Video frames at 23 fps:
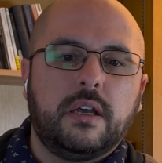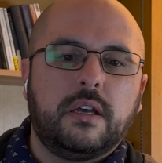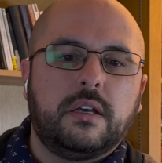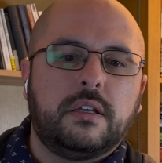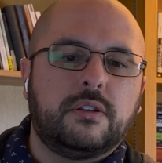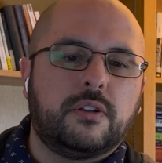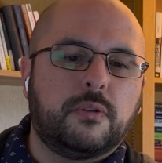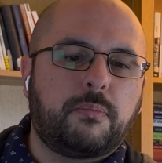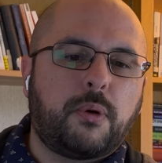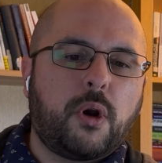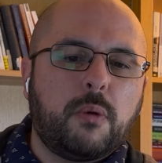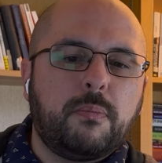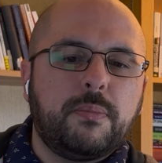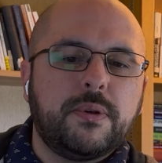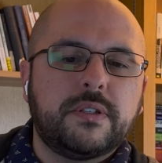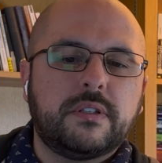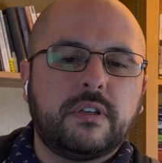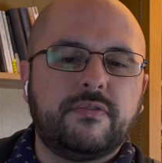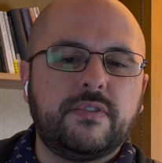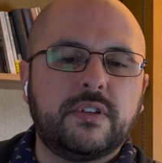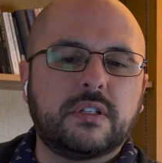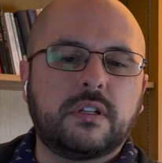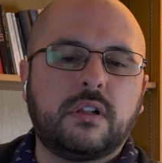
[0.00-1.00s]
The purpose
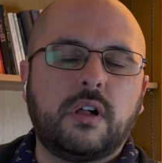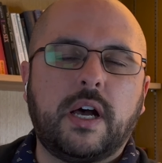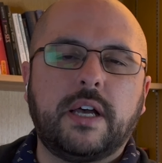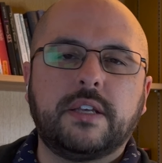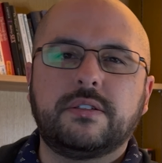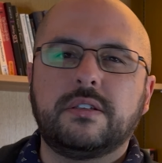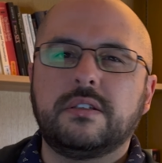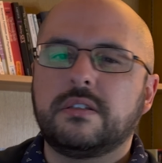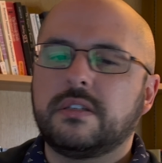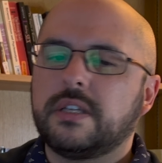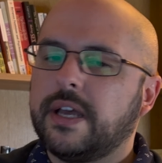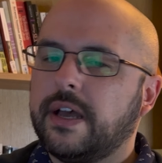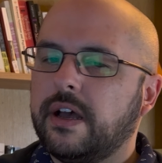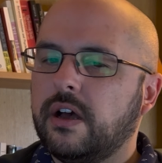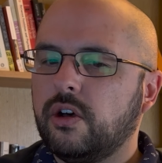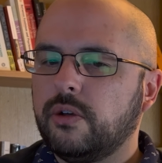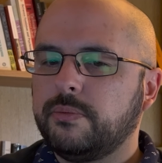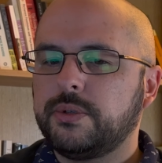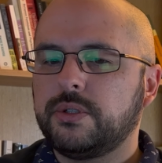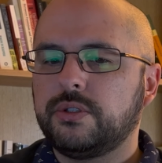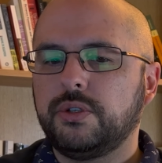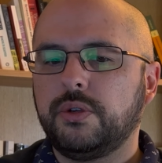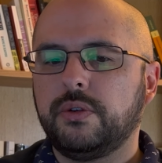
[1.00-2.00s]
of this class is to
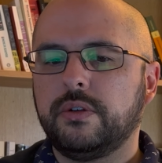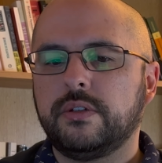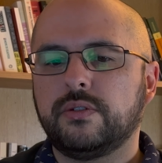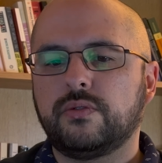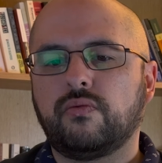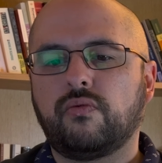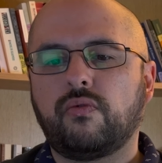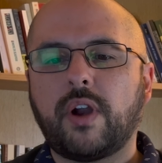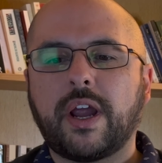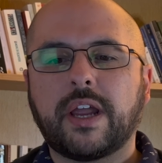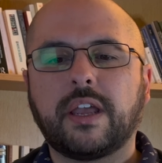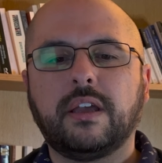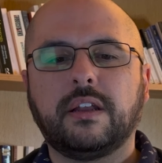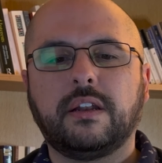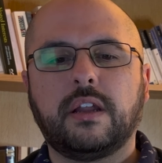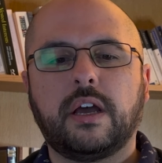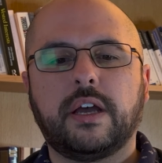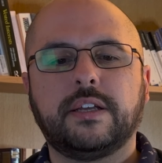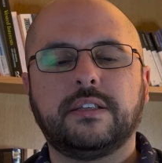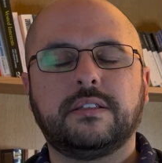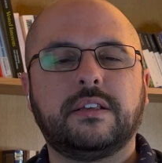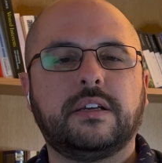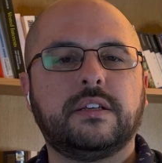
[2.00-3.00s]
help students
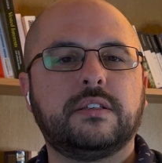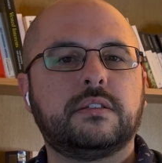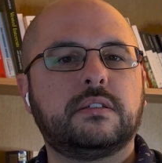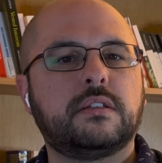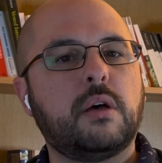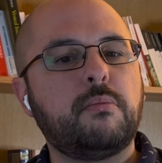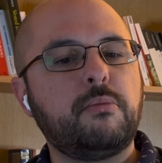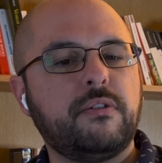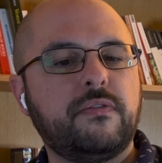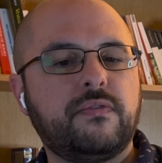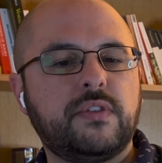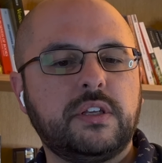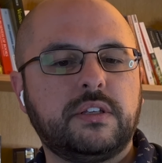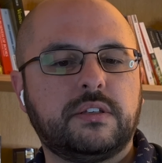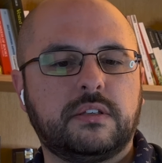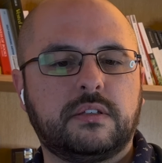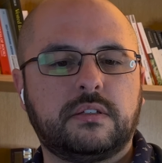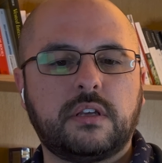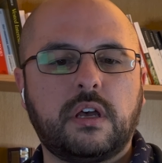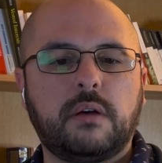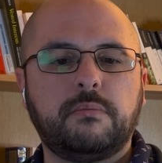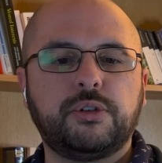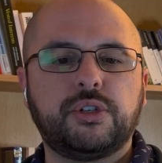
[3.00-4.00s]
recognize that some of these
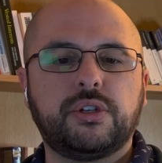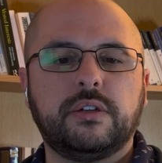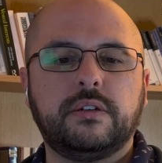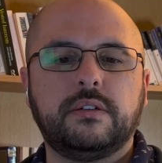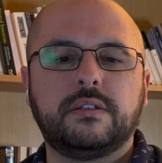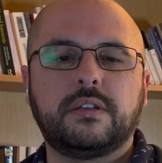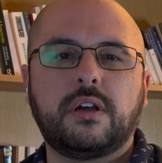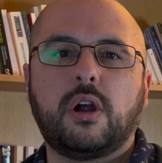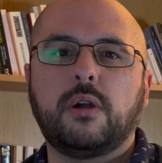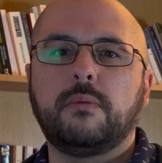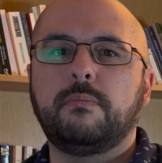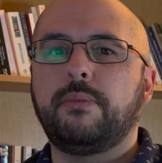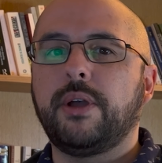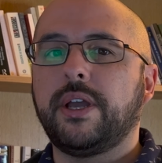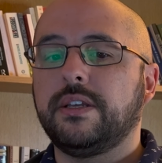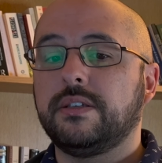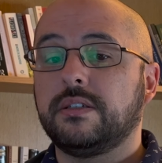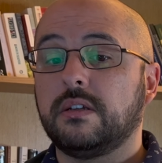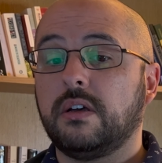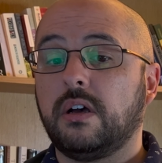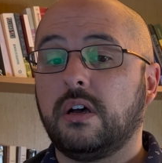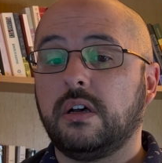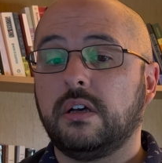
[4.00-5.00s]
assumptions are
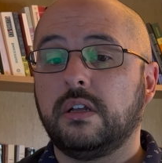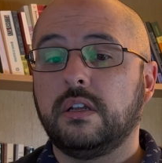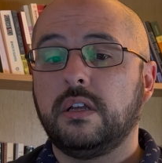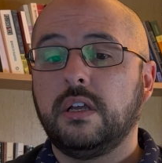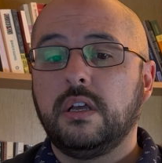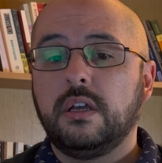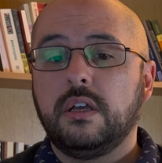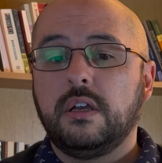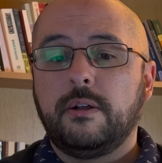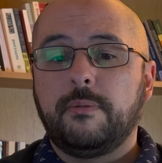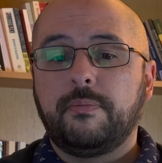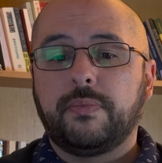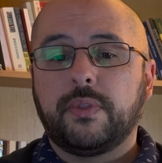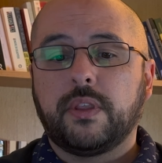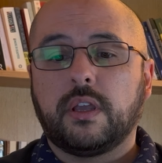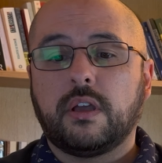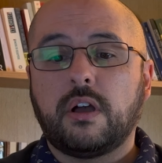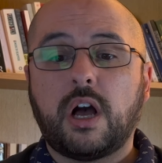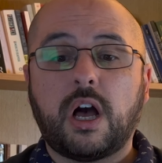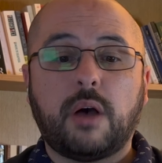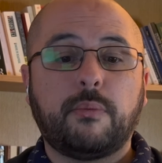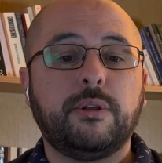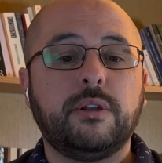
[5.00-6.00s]
based on
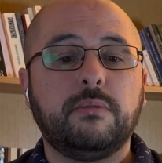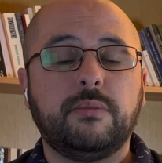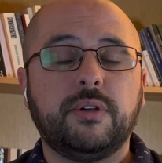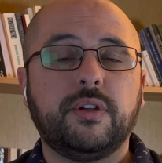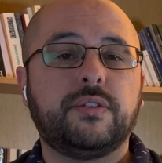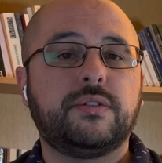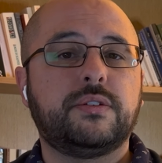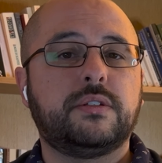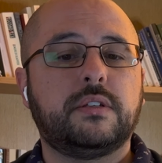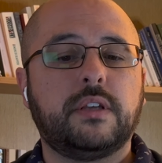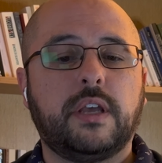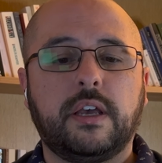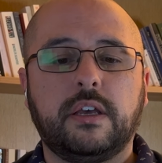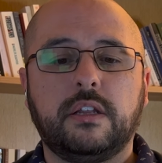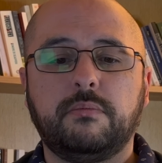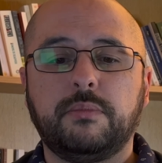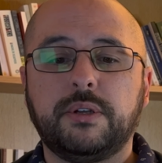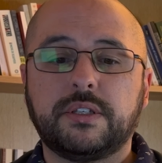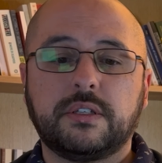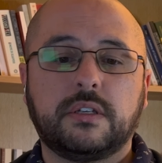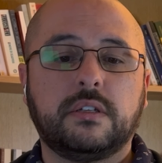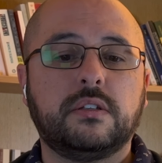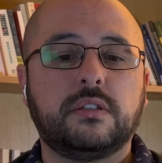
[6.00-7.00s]
common myths and
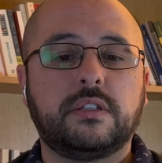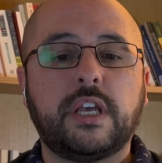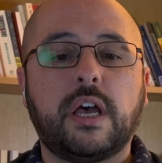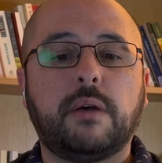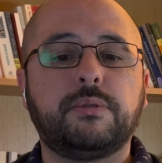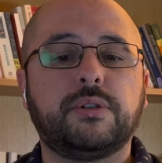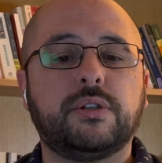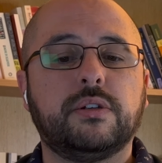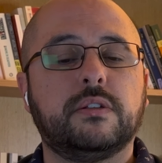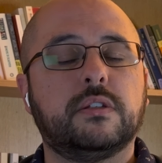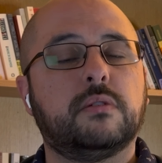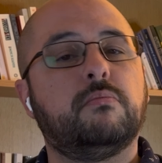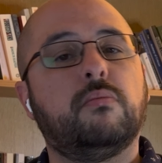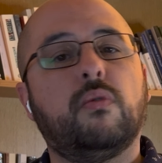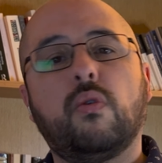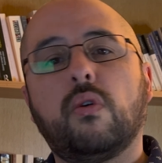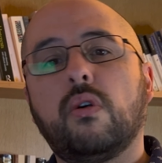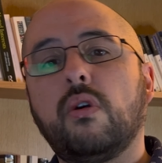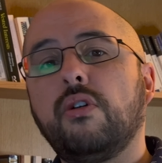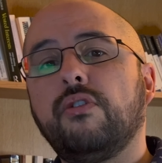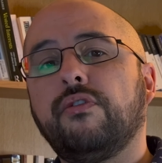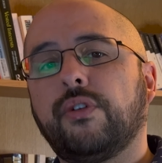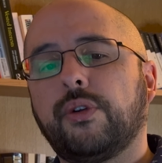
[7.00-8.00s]
misconceptions.
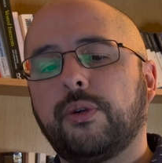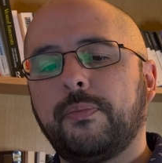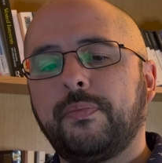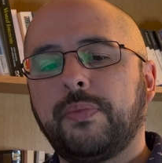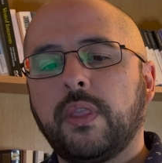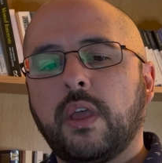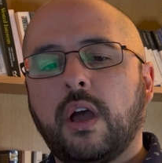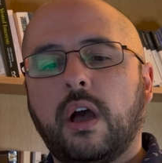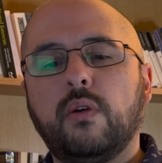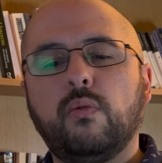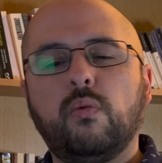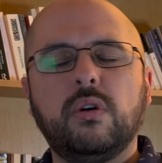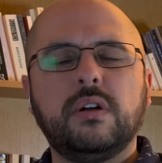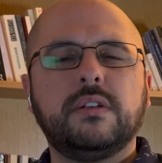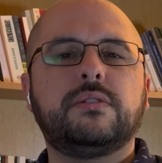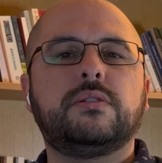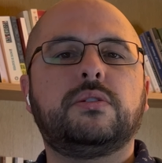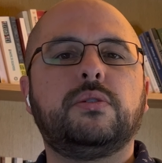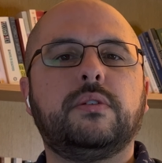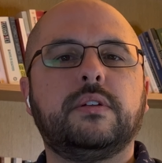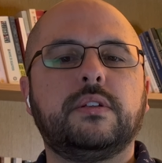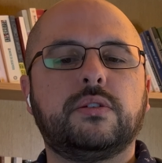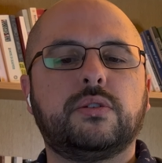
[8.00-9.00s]
Moreover, I want
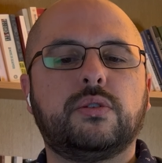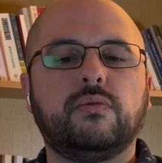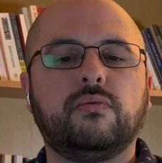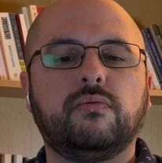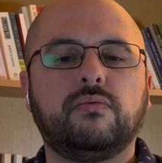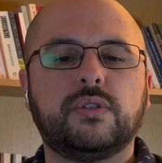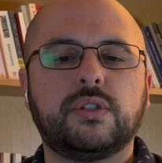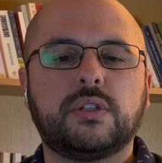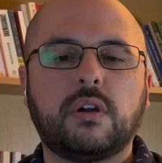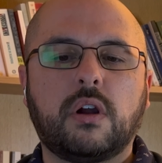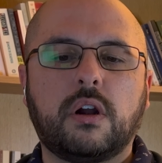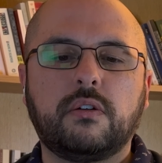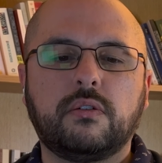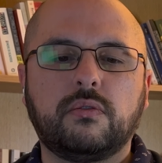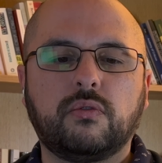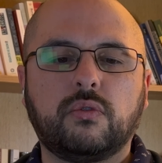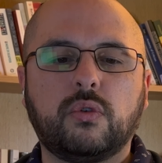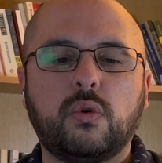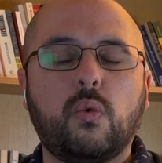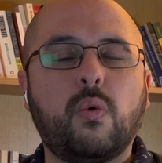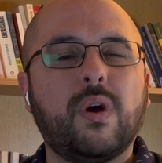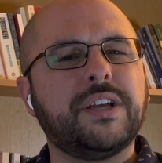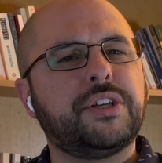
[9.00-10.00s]
students to start
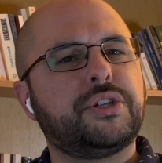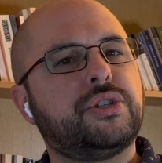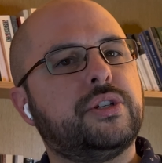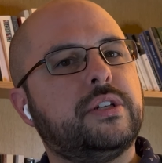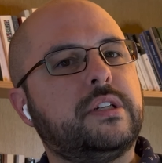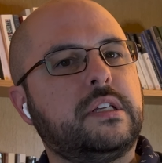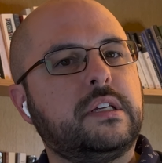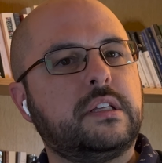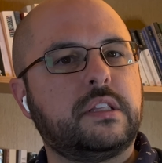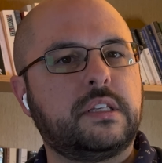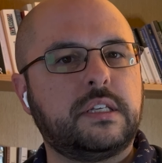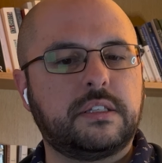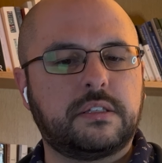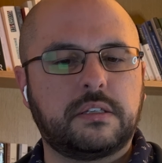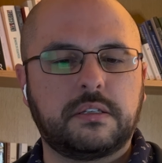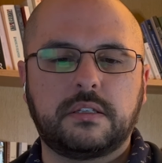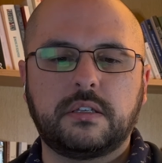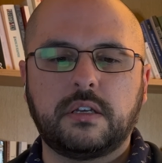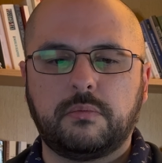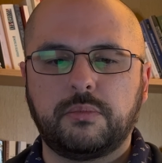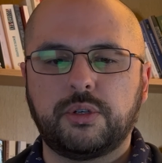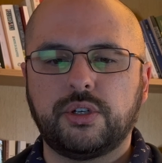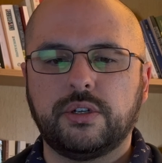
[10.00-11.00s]
questioning these
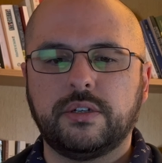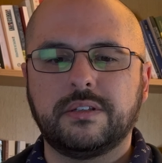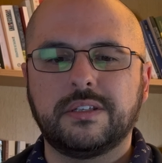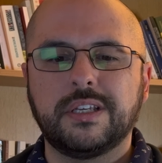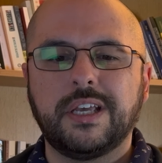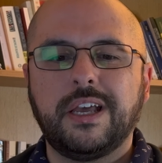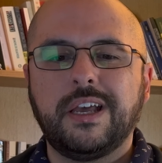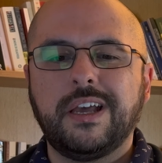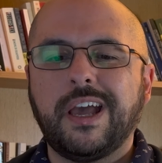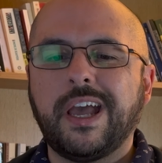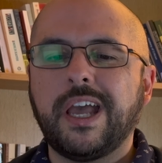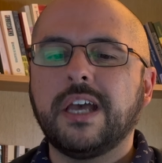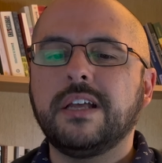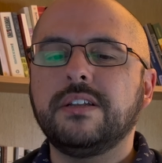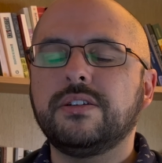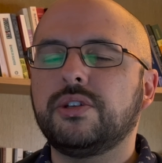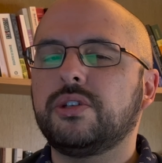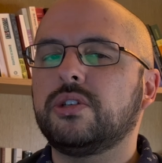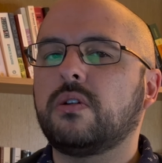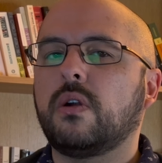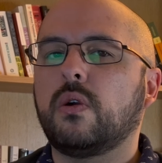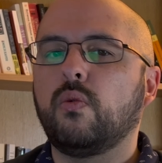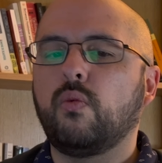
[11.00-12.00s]
assumptions and to
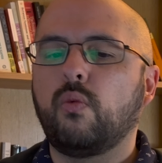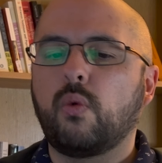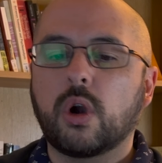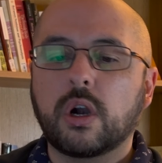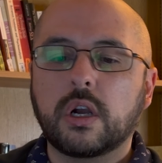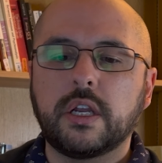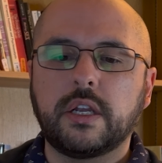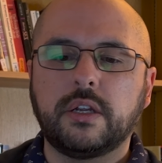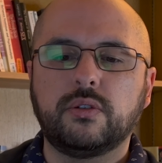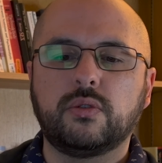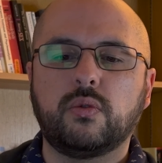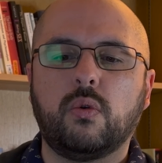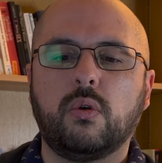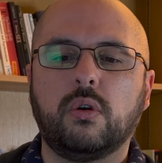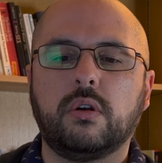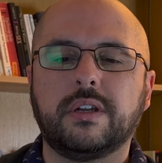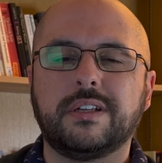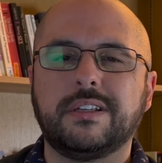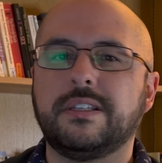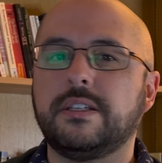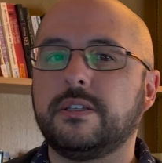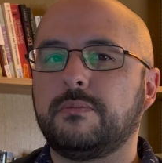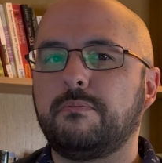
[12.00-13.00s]
start working
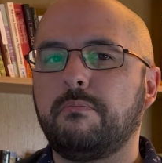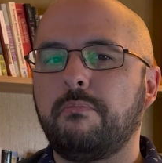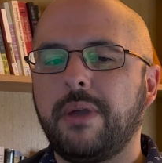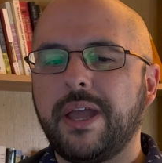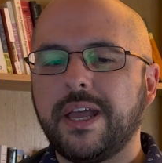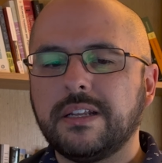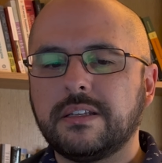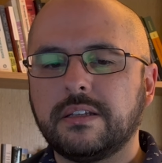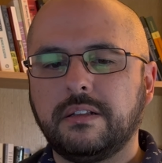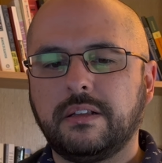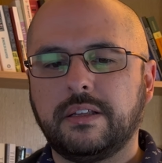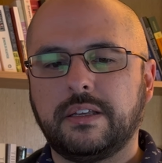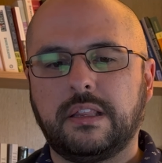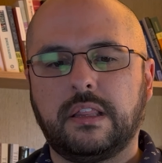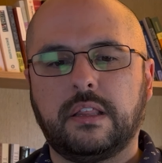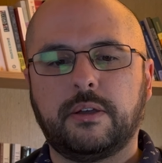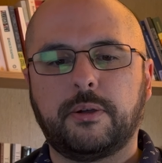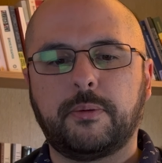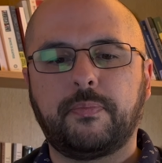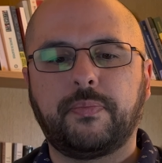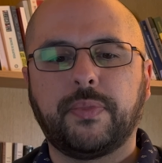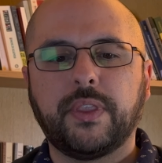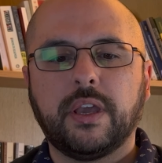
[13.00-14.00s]
toward dismantling
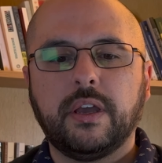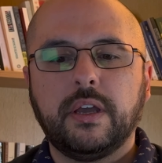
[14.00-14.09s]
them.